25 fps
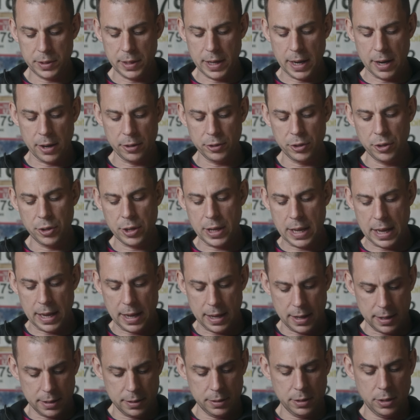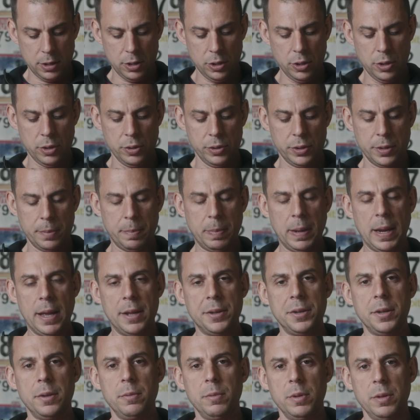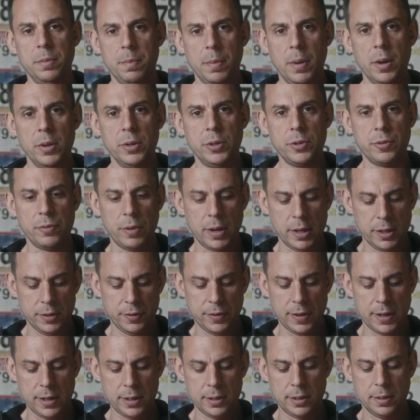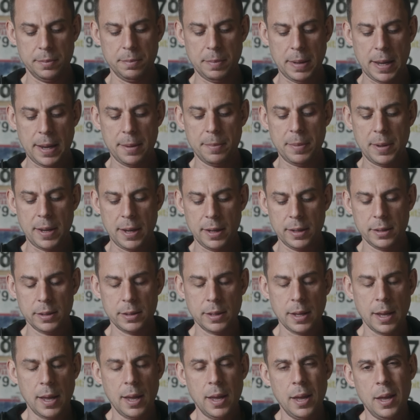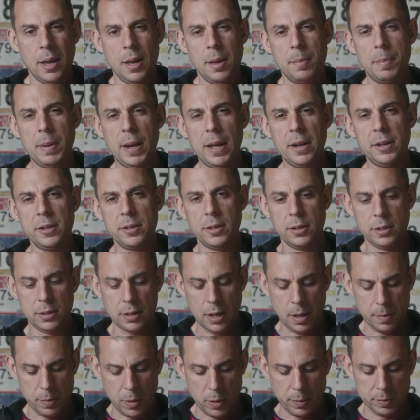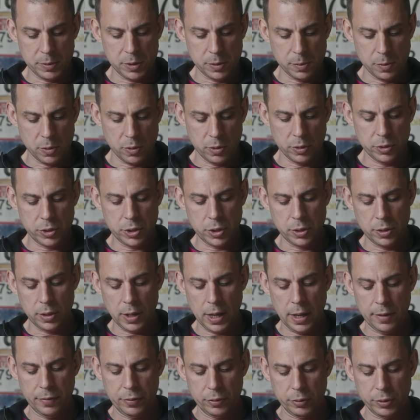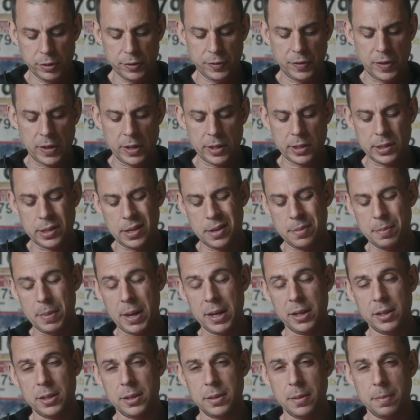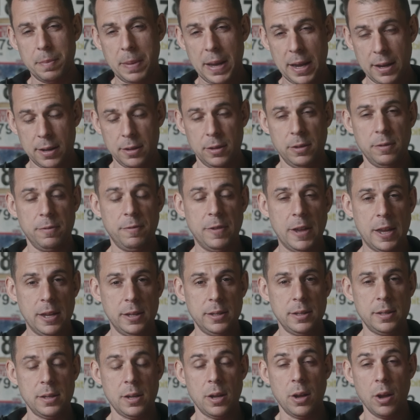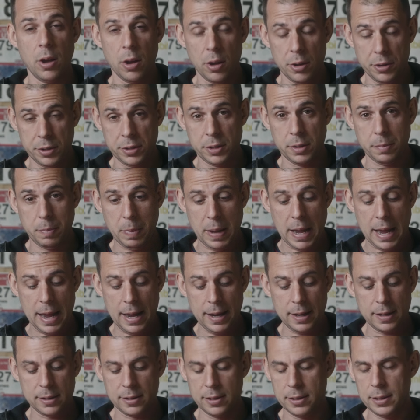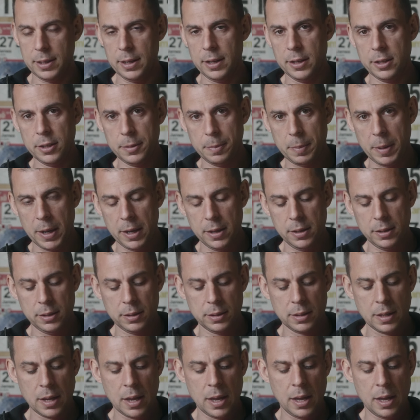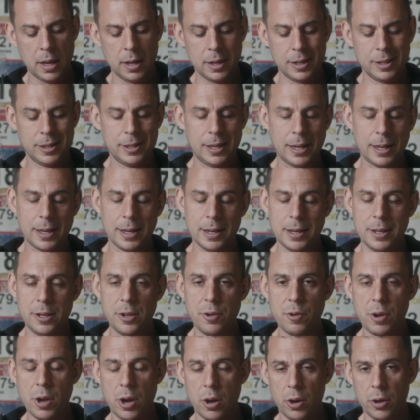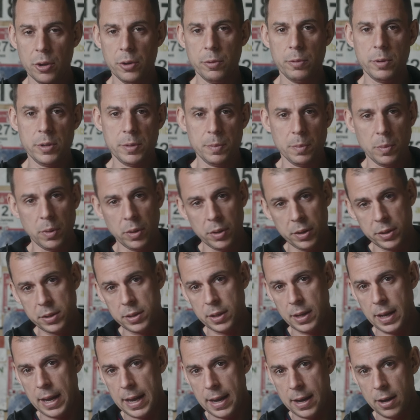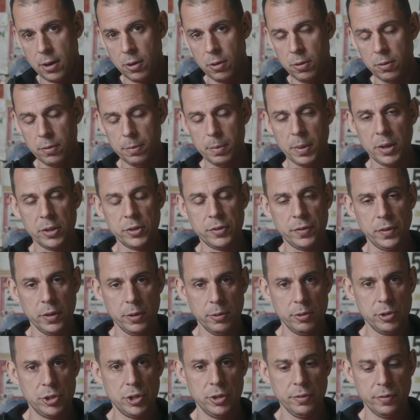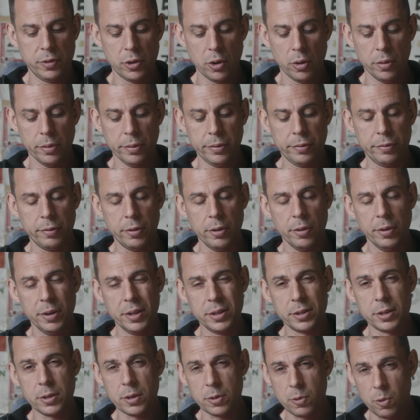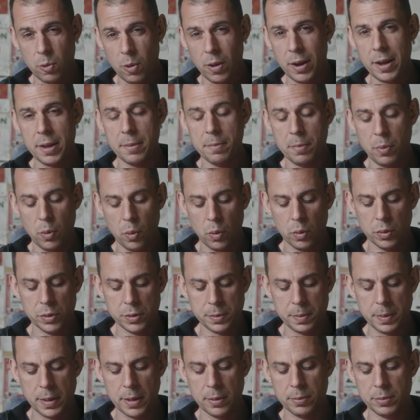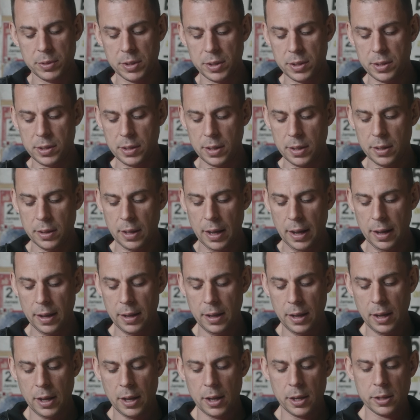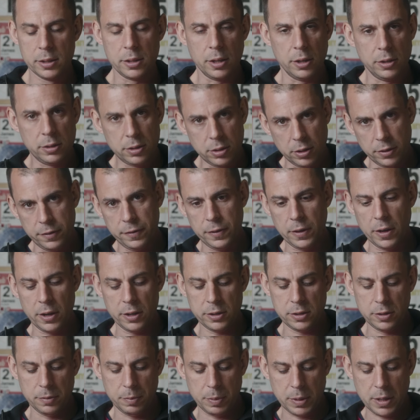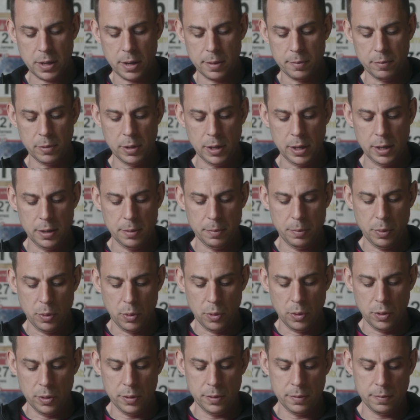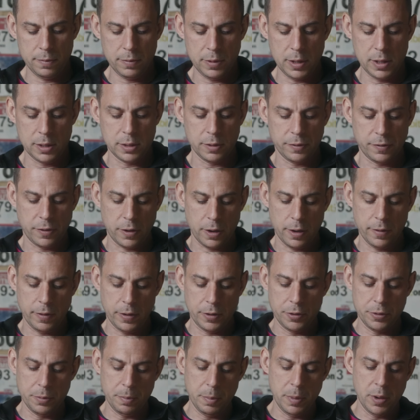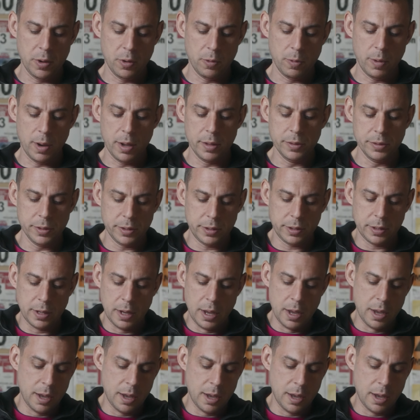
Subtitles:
Now you can use a bladder with most race vests and backpacks. Bladders are suboptimal on 2 levels. Firstly, it makes the back of the vest harder to pack, there's less space. Secondly, you can't always monitor how much fluid you've gone through, and it's quite important to be able to see that. So soft flasks have become really important. These are 500ml ones.